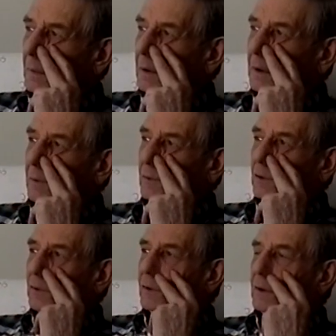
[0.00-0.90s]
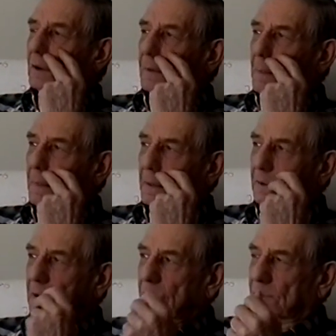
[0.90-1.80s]
But it was just
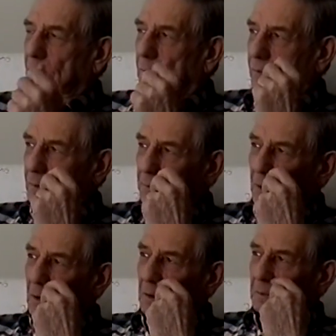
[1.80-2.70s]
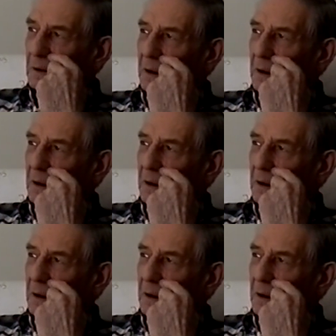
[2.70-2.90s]
grade school football.